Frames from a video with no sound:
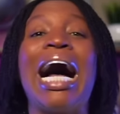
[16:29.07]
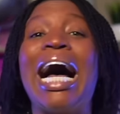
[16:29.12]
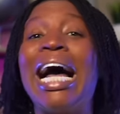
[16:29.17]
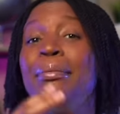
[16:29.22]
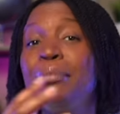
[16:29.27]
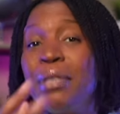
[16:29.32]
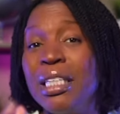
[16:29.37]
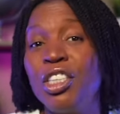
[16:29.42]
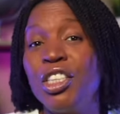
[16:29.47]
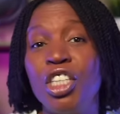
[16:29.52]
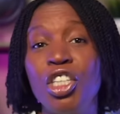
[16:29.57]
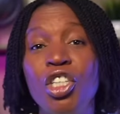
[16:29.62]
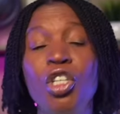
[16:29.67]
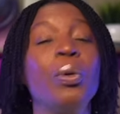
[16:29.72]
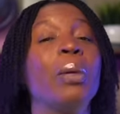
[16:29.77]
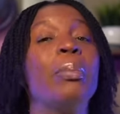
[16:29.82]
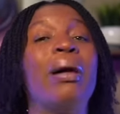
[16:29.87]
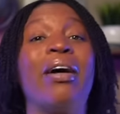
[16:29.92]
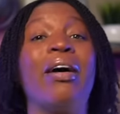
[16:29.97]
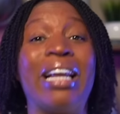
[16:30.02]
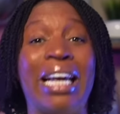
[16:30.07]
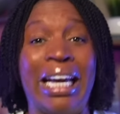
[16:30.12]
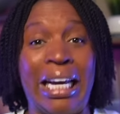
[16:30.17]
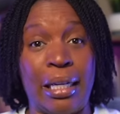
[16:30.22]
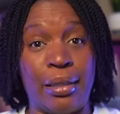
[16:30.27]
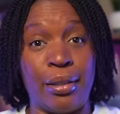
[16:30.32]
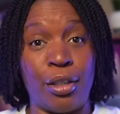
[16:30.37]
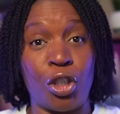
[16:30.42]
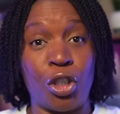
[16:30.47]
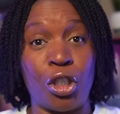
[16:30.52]
I'm teaching you about
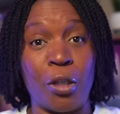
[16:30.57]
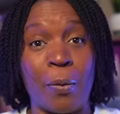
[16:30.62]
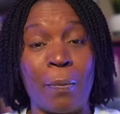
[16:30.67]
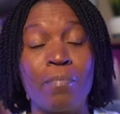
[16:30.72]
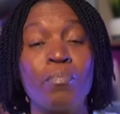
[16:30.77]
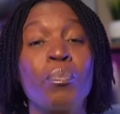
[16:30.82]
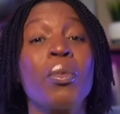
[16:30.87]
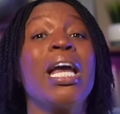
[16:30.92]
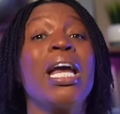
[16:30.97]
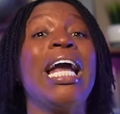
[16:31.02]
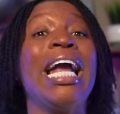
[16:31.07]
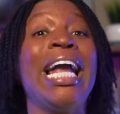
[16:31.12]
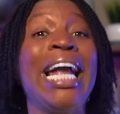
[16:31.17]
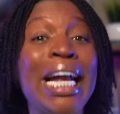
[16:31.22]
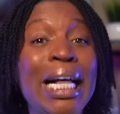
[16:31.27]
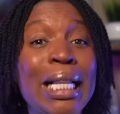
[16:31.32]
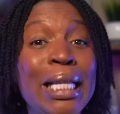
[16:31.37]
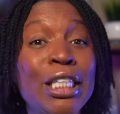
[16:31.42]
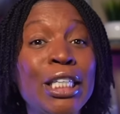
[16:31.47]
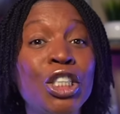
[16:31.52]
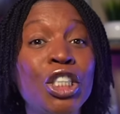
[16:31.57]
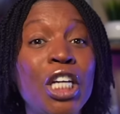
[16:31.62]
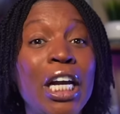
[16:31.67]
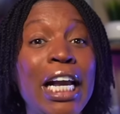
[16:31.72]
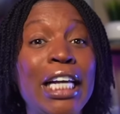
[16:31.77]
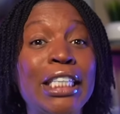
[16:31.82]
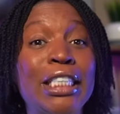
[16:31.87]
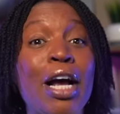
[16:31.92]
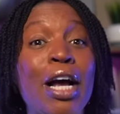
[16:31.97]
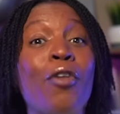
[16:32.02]
English. English
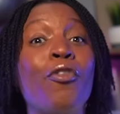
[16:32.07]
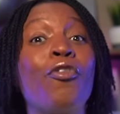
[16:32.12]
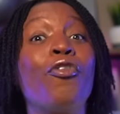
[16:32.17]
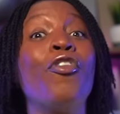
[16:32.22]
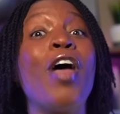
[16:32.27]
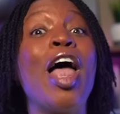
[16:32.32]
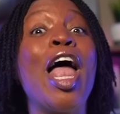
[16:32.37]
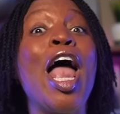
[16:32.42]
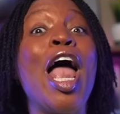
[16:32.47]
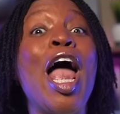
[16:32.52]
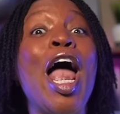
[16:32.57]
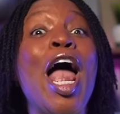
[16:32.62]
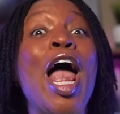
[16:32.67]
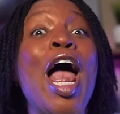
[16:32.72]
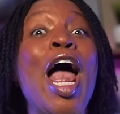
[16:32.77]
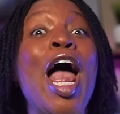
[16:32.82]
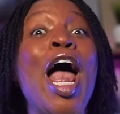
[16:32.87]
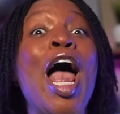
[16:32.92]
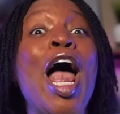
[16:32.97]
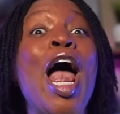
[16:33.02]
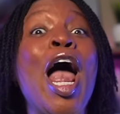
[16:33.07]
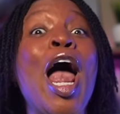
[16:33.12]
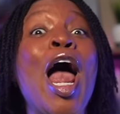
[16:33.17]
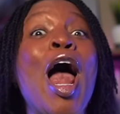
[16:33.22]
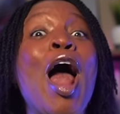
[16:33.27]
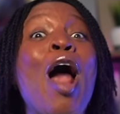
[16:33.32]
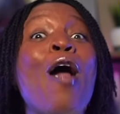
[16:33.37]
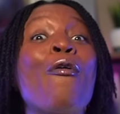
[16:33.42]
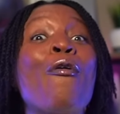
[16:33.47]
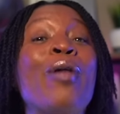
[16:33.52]
is a
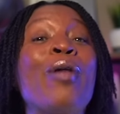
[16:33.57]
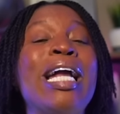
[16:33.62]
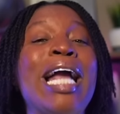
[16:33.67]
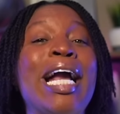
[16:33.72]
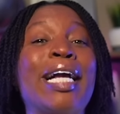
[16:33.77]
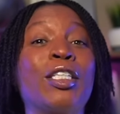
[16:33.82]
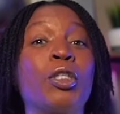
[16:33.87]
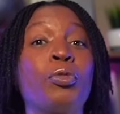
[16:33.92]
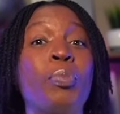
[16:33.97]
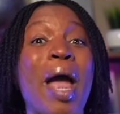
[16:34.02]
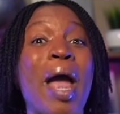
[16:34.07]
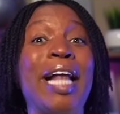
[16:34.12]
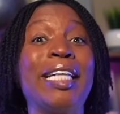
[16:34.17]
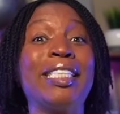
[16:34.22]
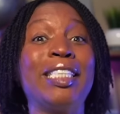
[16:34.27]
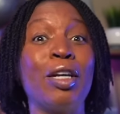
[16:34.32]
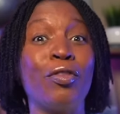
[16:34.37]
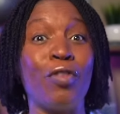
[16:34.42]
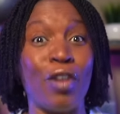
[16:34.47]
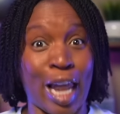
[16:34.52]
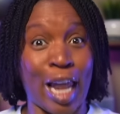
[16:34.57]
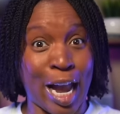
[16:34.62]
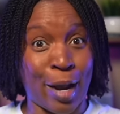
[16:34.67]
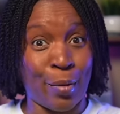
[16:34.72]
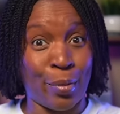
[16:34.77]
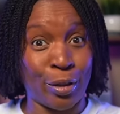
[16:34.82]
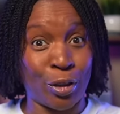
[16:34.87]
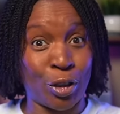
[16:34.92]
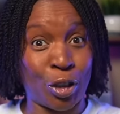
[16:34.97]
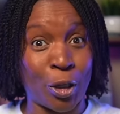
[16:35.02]
very expansive
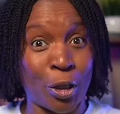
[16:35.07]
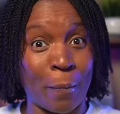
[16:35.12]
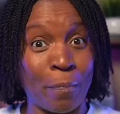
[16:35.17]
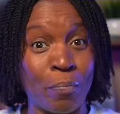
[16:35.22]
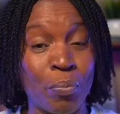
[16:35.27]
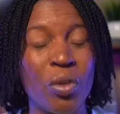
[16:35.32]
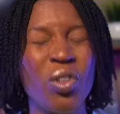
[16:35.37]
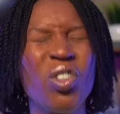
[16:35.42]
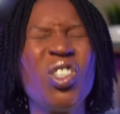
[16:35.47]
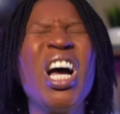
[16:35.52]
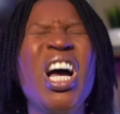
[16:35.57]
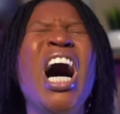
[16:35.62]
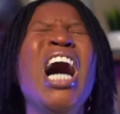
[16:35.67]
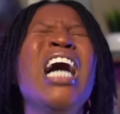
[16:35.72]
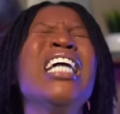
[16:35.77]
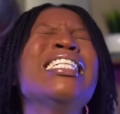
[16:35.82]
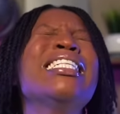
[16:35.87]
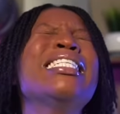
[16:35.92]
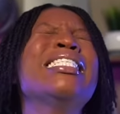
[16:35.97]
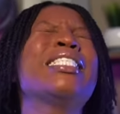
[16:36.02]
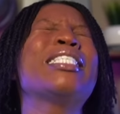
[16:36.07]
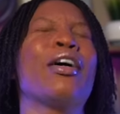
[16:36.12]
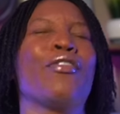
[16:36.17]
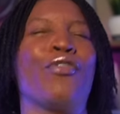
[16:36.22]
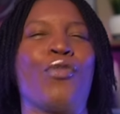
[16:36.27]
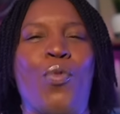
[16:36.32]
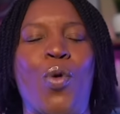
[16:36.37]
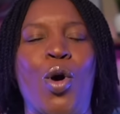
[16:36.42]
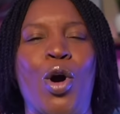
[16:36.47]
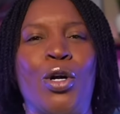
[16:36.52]
language, tons
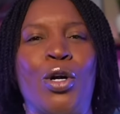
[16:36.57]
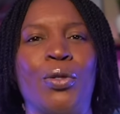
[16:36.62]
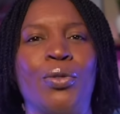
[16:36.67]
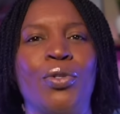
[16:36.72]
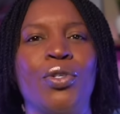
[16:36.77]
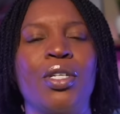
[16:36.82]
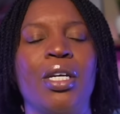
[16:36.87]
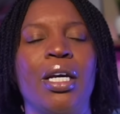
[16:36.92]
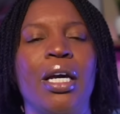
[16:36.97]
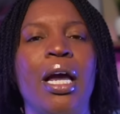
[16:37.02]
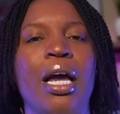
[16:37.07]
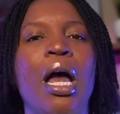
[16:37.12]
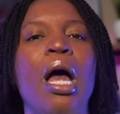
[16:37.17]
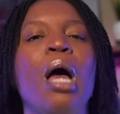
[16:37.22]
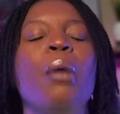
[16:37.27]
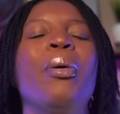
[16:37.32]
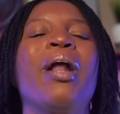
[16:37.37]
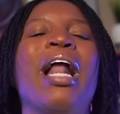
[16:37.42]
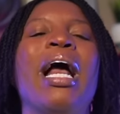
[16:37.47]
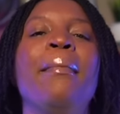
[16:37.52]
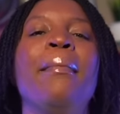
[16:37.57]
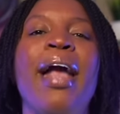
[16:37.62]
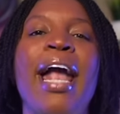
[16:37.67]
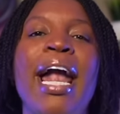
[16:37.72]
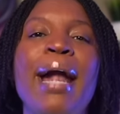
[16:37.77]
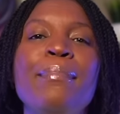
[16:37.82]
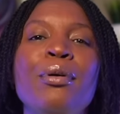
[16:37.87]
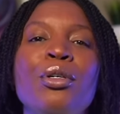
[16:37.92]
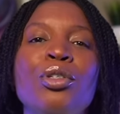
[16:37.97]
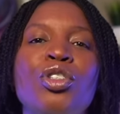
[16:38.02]
of words, but I'm
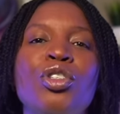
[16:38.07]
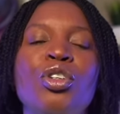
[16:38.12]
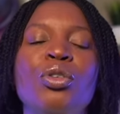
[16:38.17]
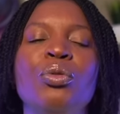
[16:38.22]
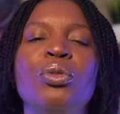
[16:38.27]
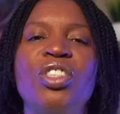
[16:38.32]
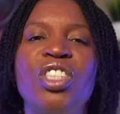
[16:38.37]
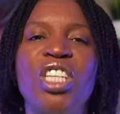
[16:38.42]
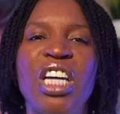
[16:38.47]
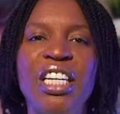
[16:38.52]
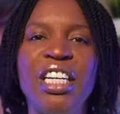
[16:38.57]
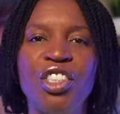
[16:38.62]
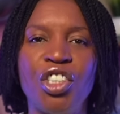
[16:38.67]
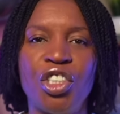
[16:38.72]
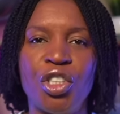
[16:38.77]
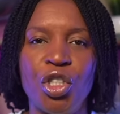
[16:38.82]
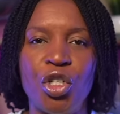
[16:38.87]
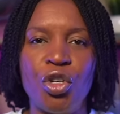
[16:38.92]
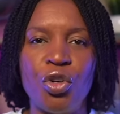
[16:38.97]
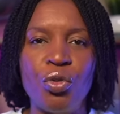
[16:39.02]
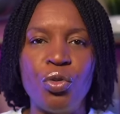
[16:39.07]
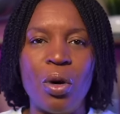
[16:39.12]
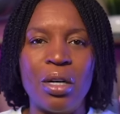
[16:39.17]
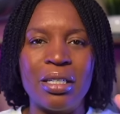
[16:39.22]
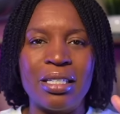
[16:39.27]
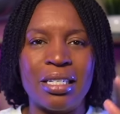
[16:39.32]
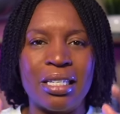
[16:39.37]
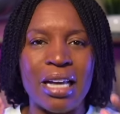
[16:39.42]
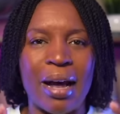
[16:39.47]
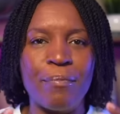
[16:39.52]
able to teach you
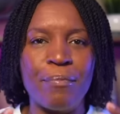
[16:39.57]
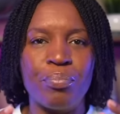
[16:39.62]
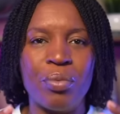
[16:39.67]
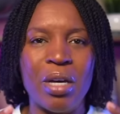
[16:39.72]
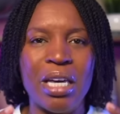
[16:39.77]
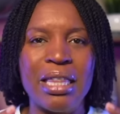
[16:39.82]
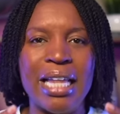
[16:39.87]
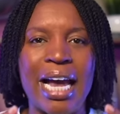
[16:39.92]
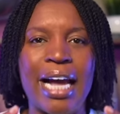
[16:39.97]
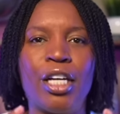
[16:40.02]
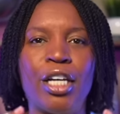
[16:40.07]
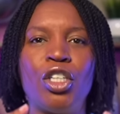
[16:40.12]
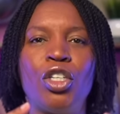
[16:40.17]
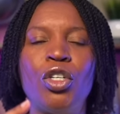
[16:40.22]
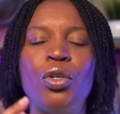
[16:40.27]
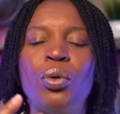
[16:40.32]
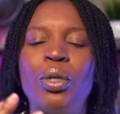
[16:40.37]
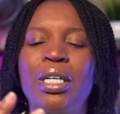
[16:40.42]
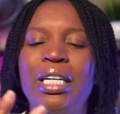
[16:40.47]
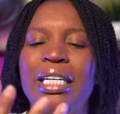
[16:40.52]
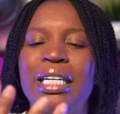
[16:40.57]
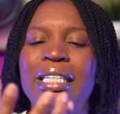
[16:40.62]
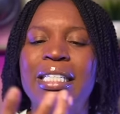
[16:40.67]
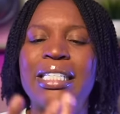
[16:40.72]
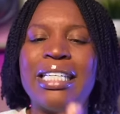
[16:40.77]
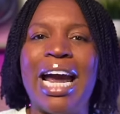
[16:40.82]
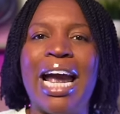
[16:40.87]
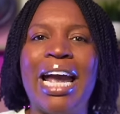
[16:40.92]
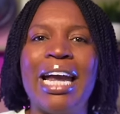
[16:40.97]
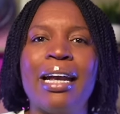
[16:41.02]
something that you can
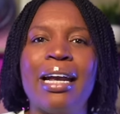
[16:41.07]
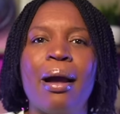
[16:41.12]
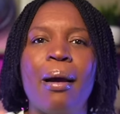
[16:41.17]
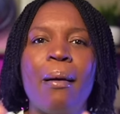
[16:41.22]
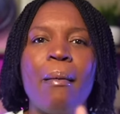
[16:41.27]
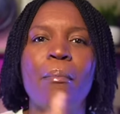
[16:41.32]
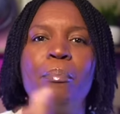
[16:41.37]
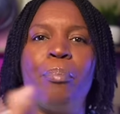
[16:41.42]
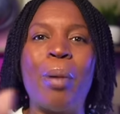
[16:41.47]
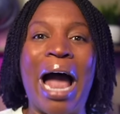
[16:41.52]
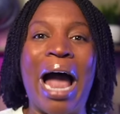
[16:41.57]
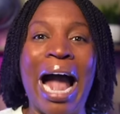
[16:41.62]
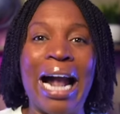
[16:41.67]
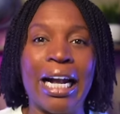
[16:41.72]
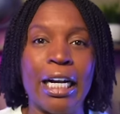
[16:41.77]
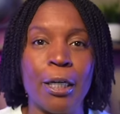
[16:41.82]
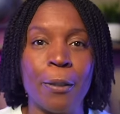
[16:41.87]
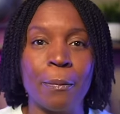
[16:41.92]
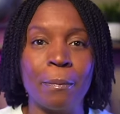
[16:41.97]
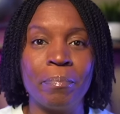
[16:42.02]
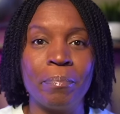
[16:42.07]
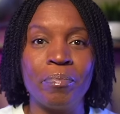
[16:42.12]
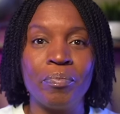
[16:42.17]
take back